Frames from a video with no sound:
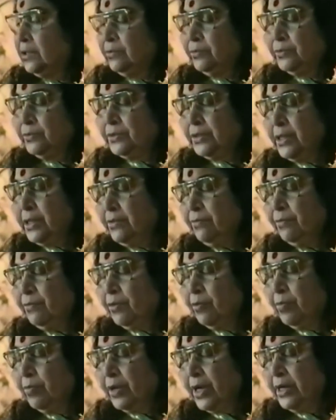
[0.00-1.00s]
If you see
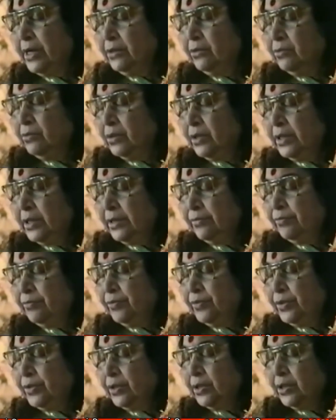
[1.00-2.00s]
from right to the
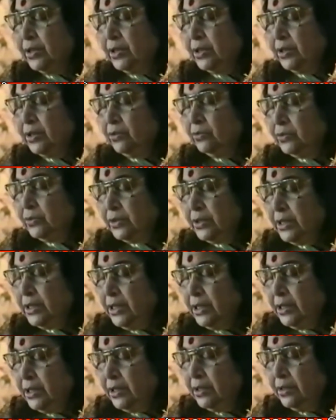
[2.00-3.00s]
left, you
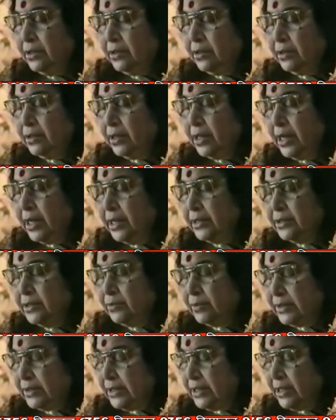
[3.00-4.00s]
see it as
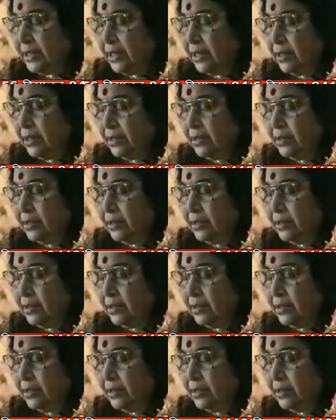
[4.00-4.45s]
Swastika.